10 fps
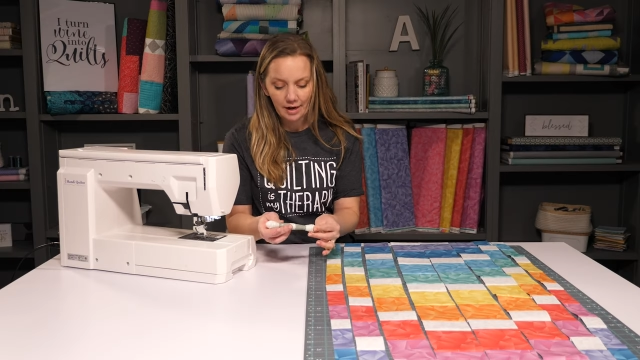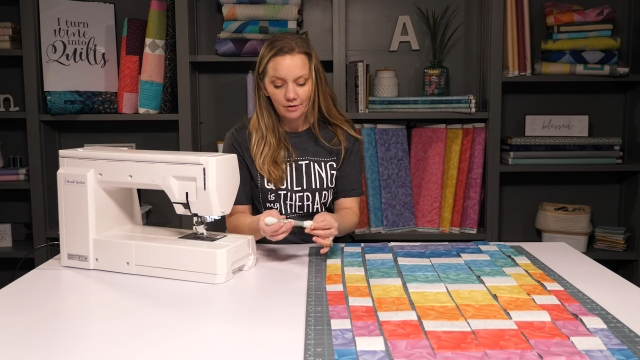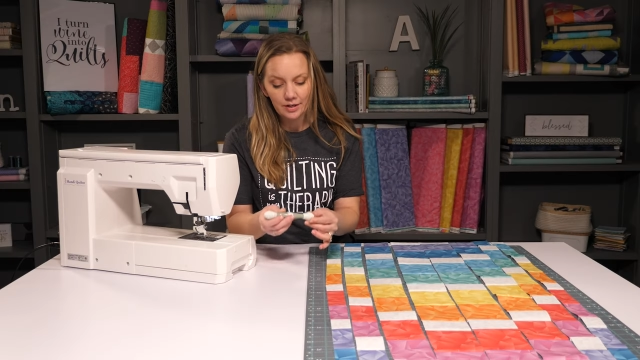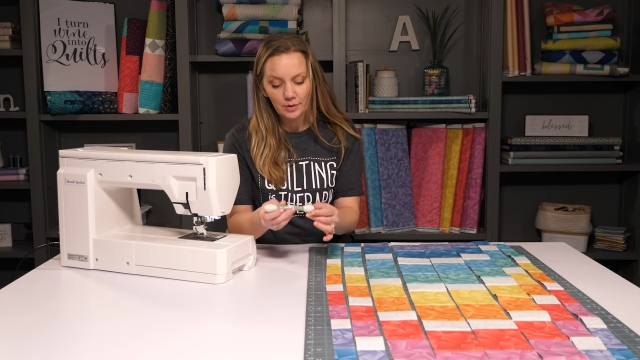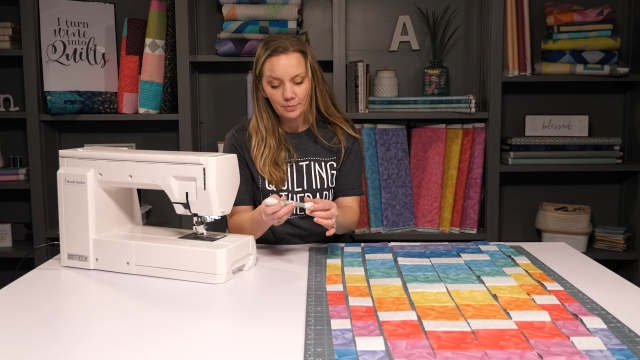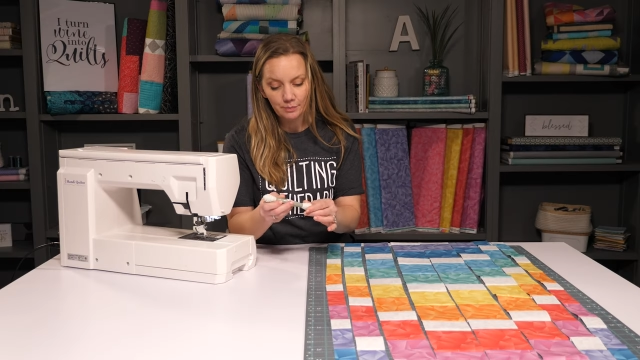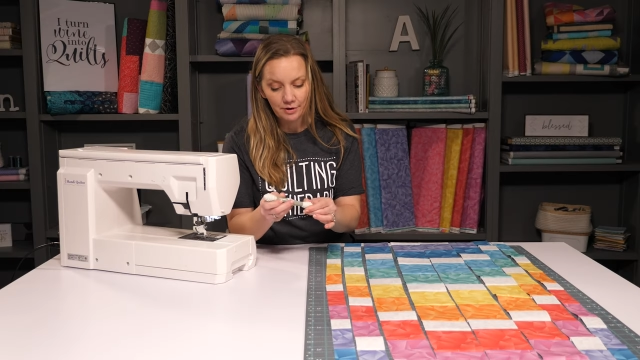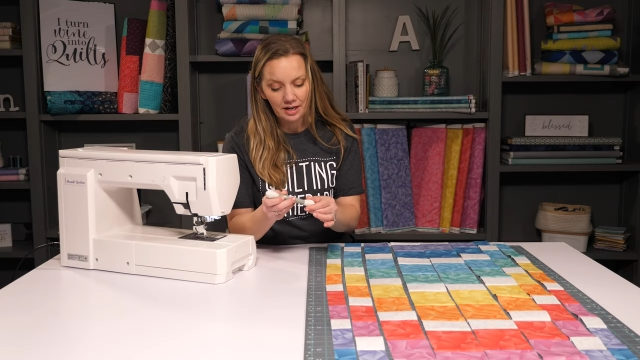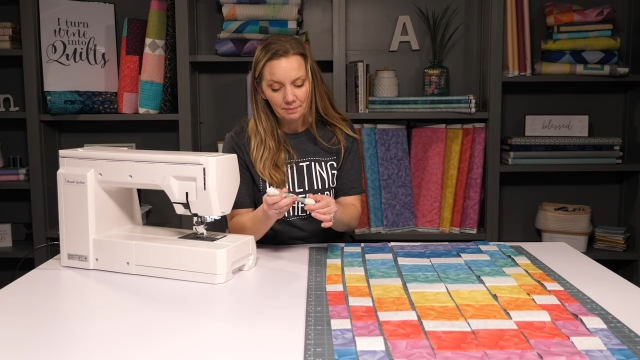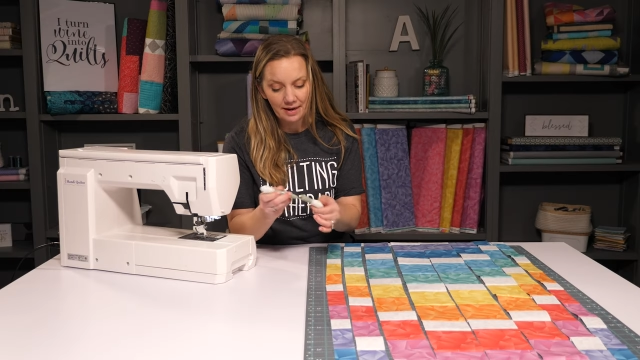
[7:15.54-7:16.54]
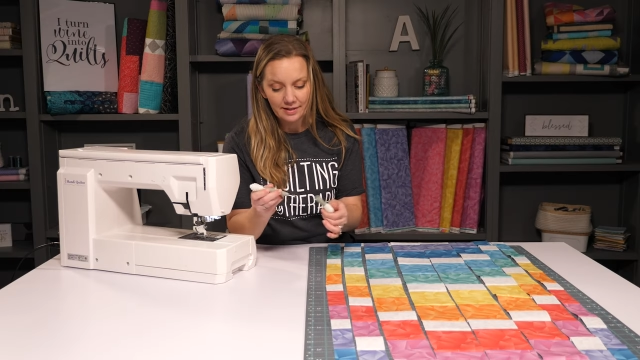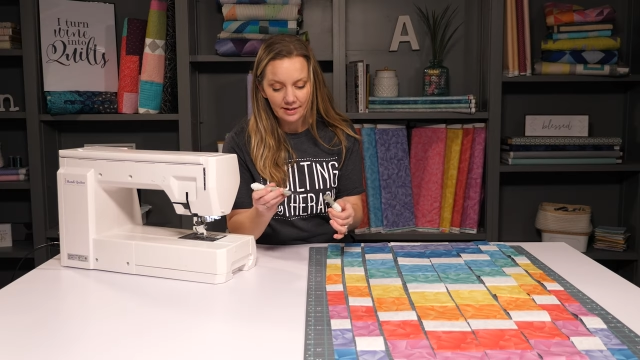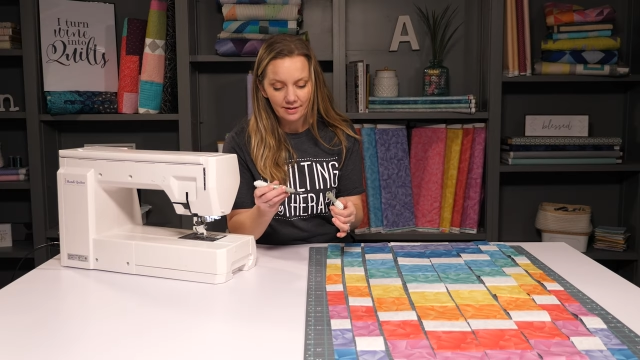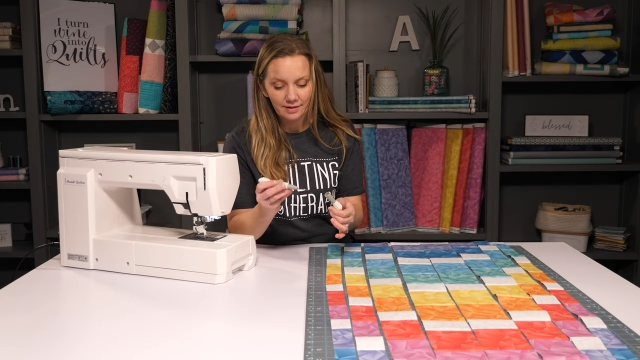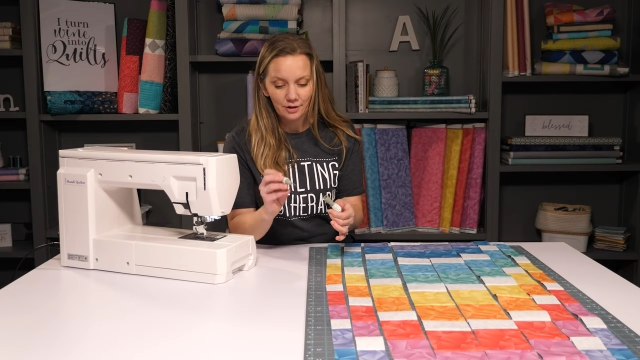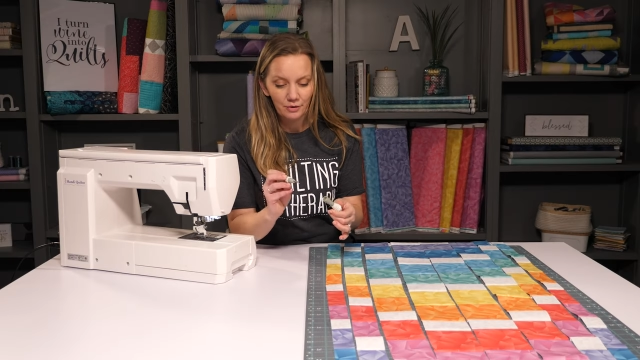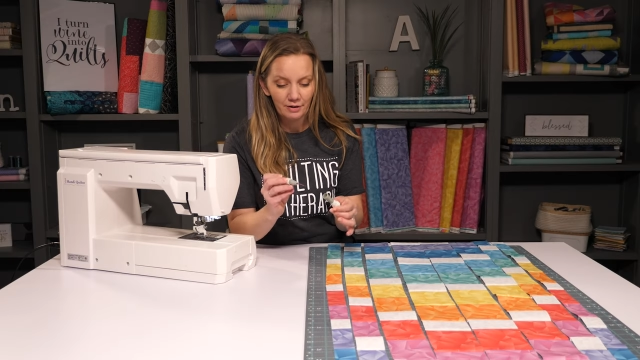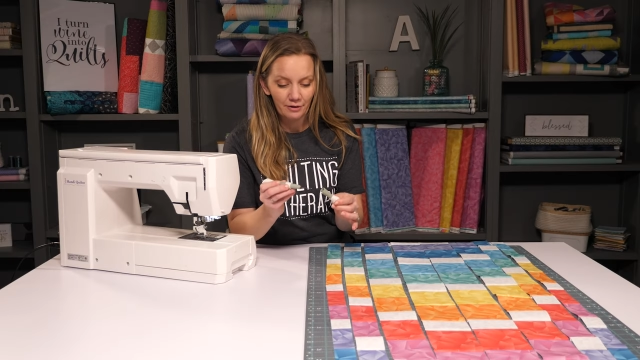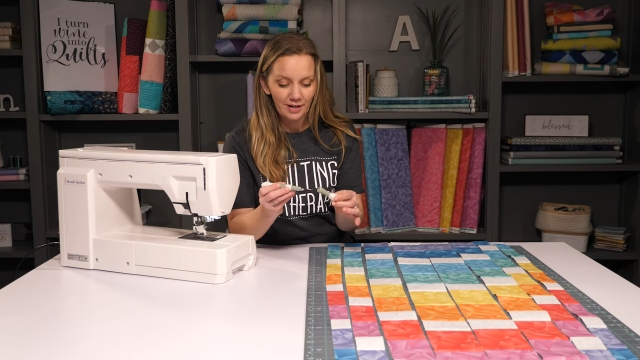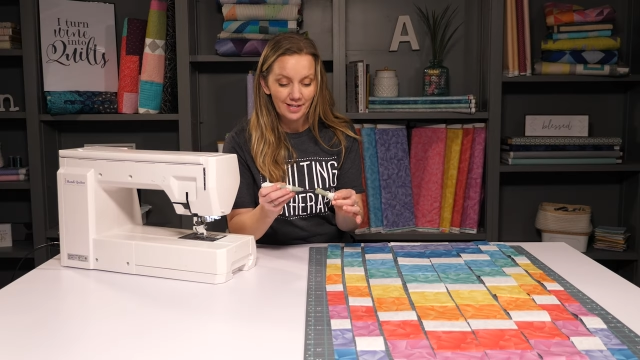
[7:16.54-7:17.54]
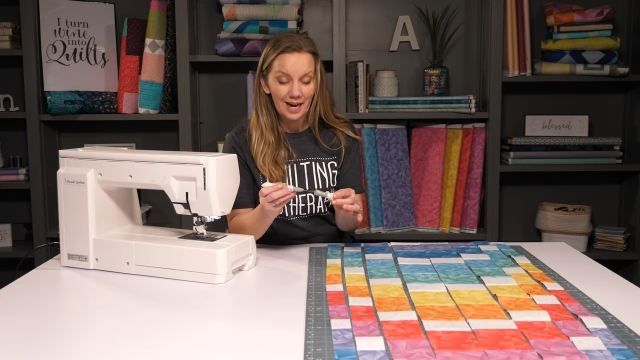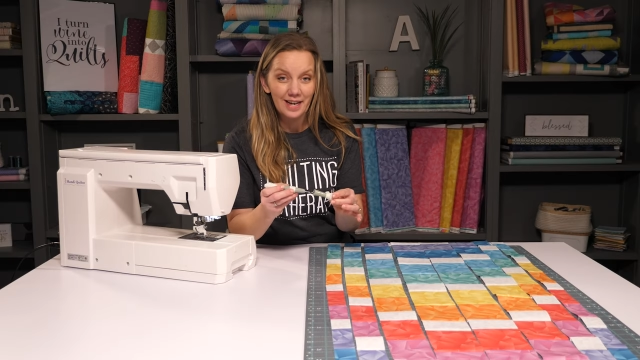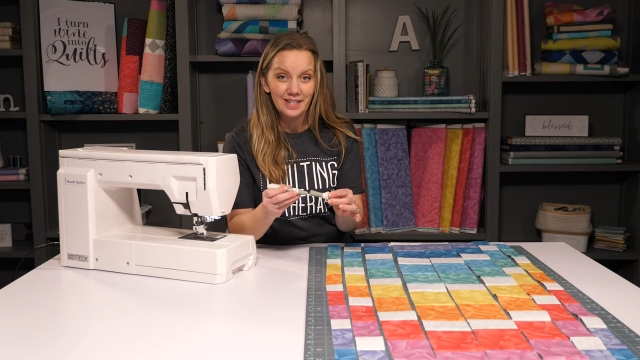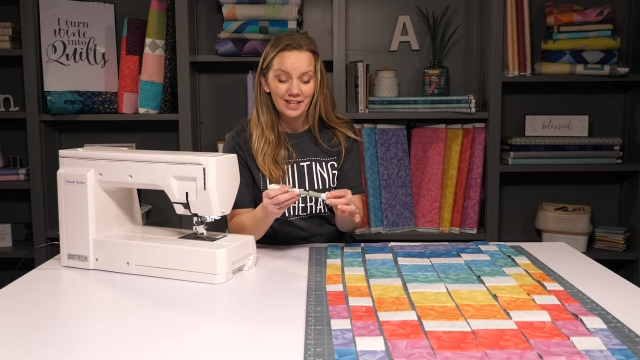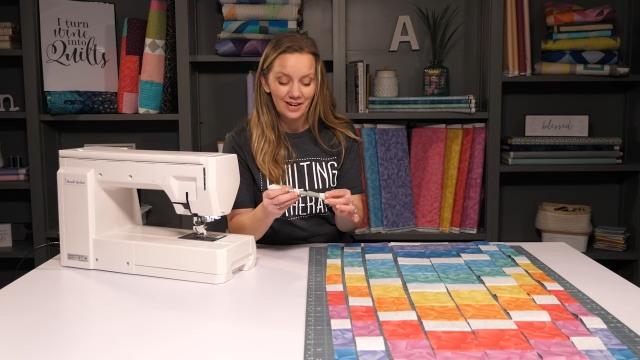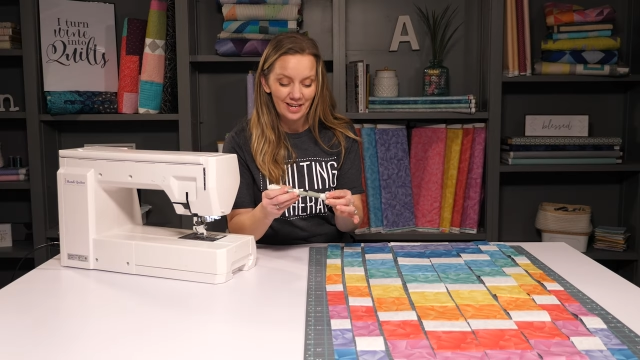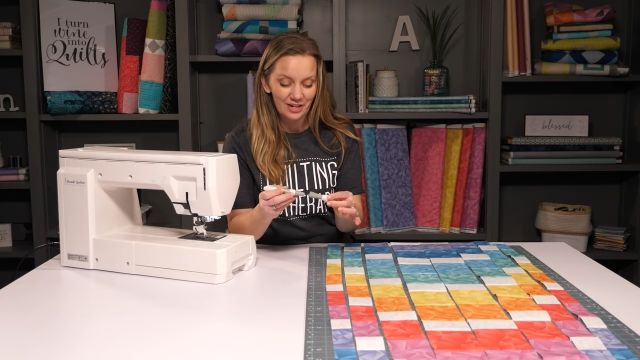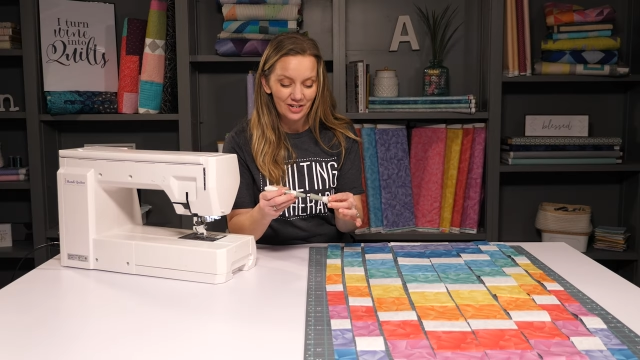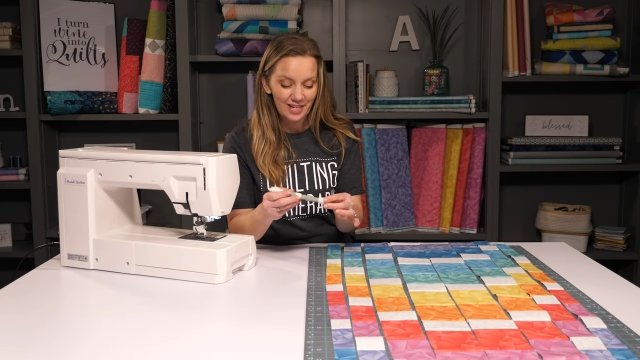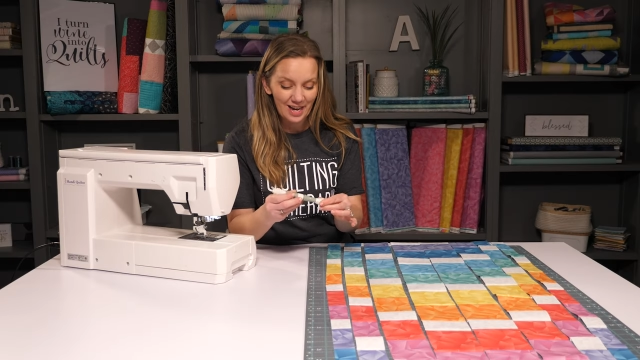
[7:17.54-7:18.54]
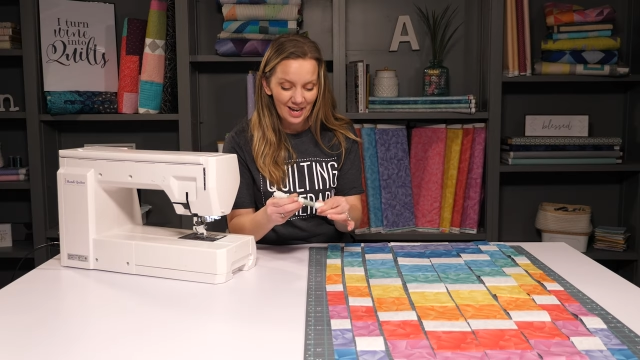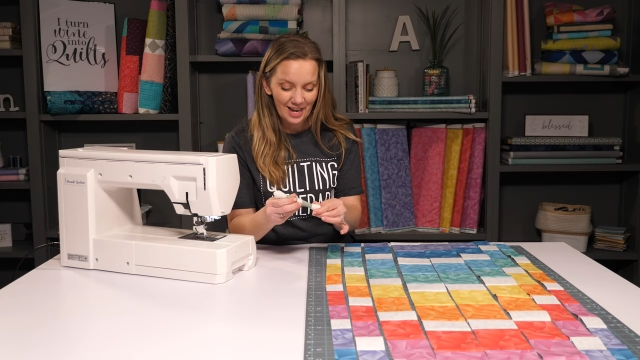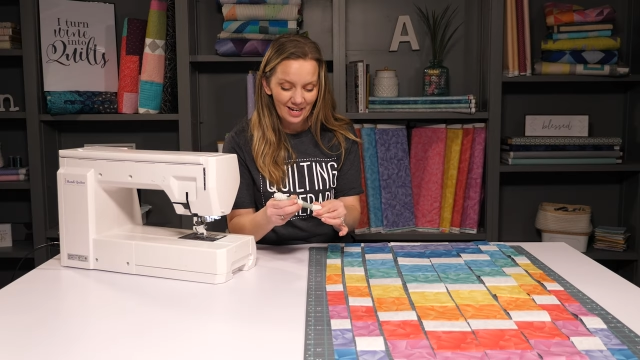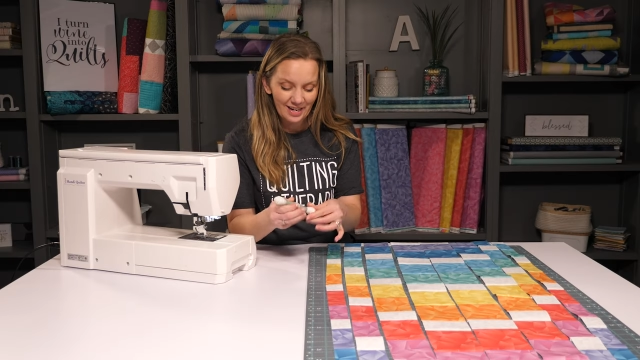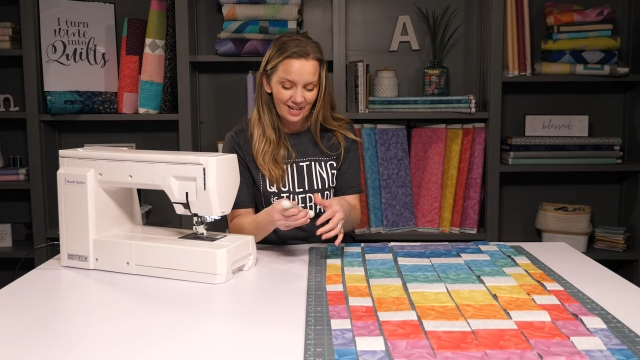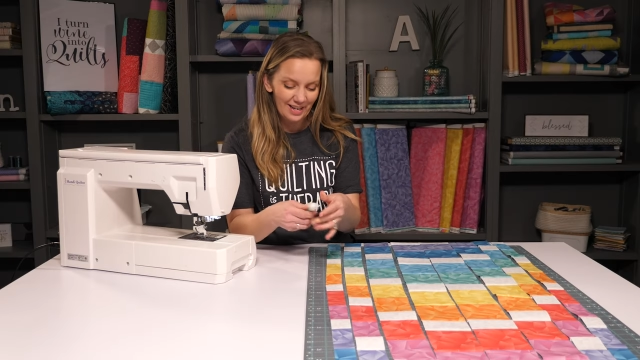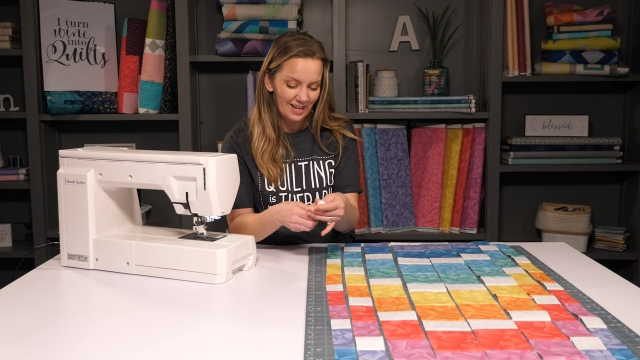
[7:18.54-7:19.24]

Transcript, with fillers: I don't know, this one's pretty amazing. It's two different sizes on each side.